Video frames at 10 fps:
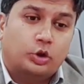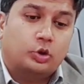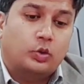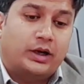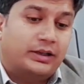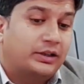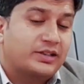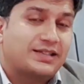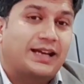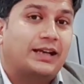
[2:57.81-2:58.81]
you are in
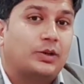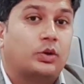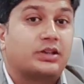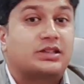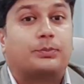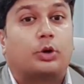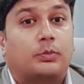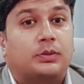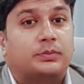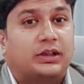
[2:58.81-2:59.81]
understanding what is the
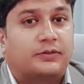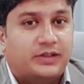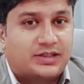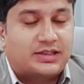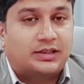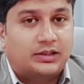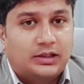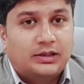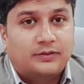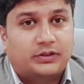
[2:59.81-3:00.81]
problem they are facing
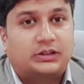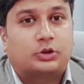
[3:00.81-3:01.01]
with their